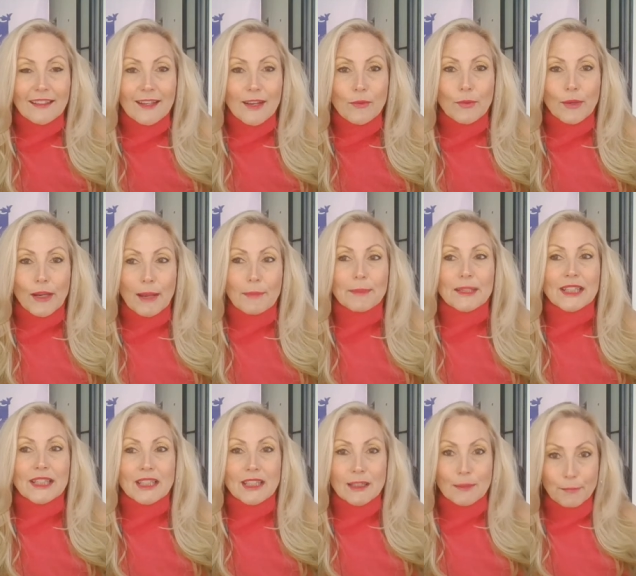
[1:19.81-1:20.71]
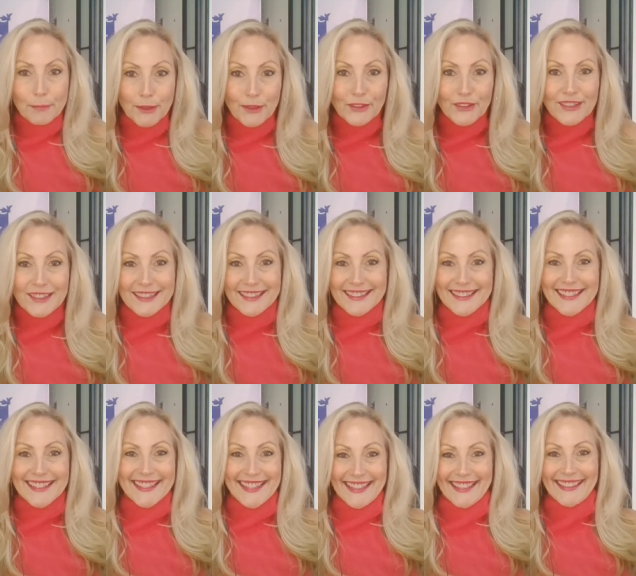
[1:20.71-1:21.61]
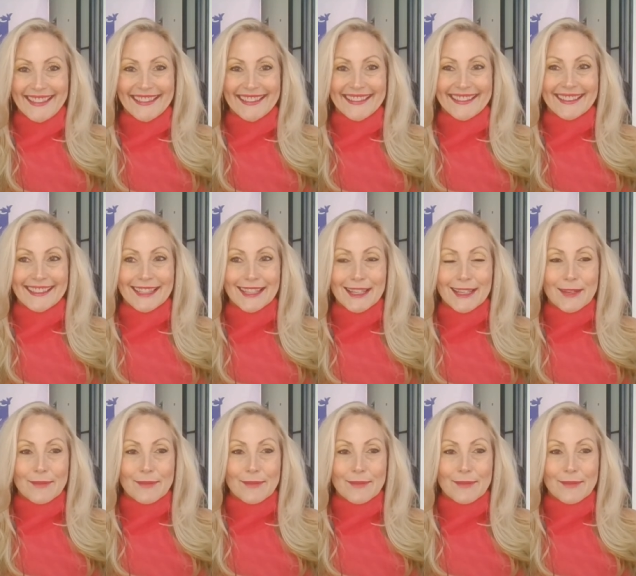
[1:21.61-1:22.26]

what I'm experiencing